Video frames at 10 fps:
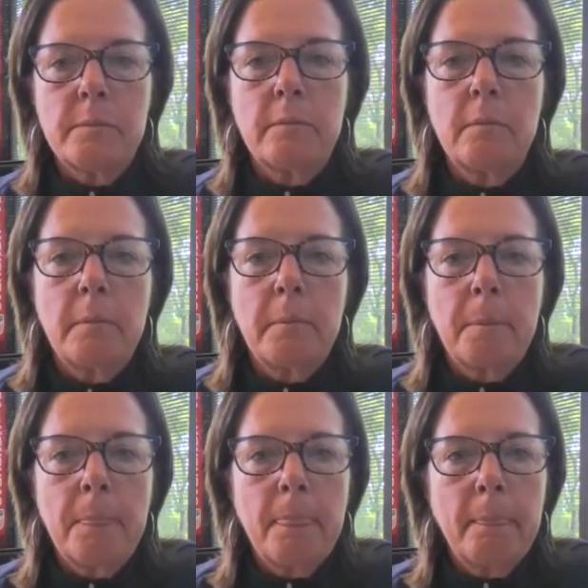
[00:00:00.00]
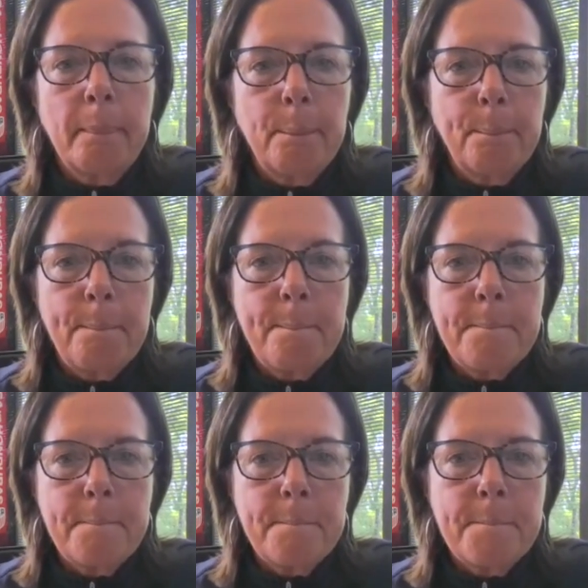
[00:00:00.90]

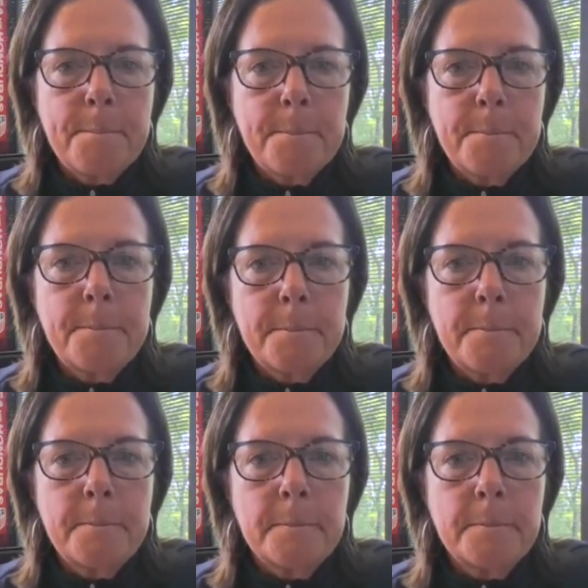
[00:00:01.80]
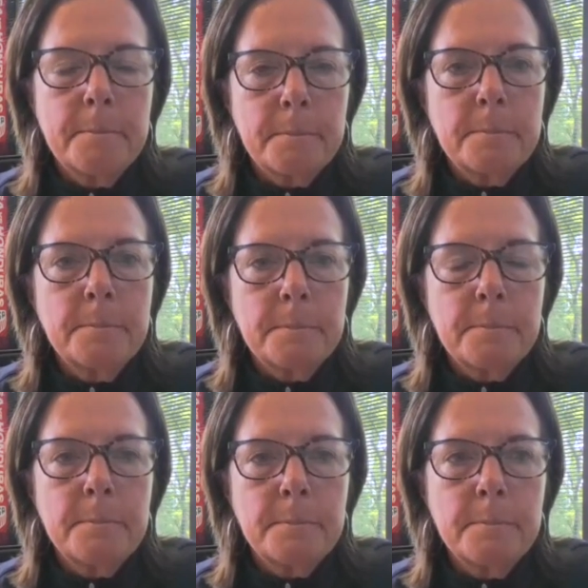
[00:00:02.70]

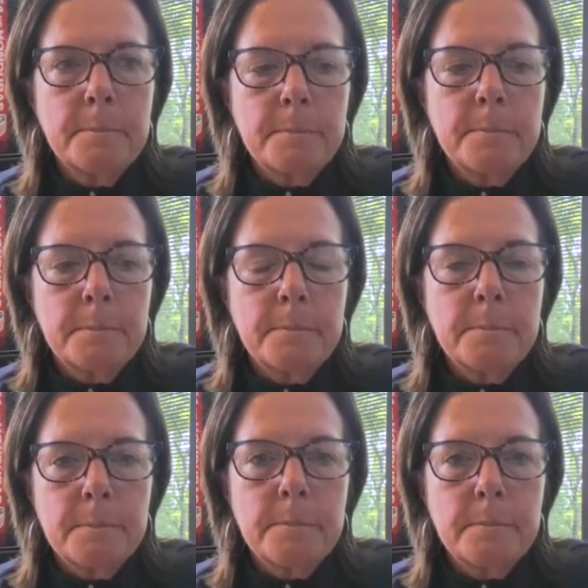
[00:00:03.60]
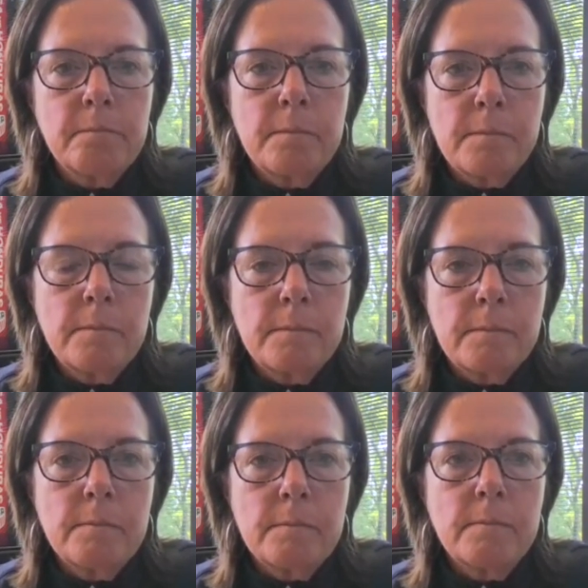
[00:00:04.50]

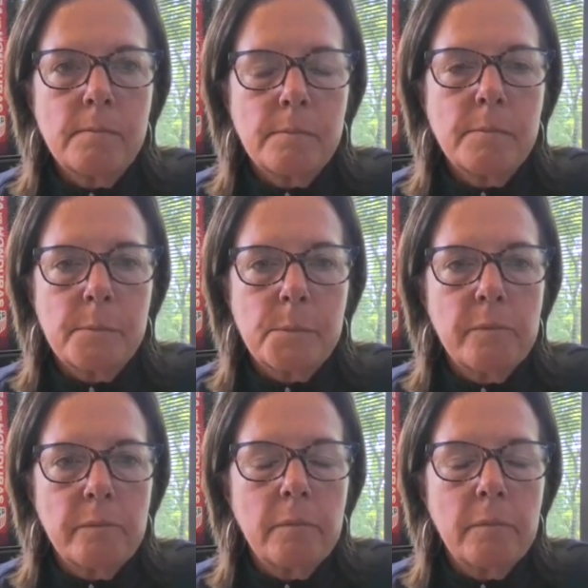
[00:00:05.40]
[no speech]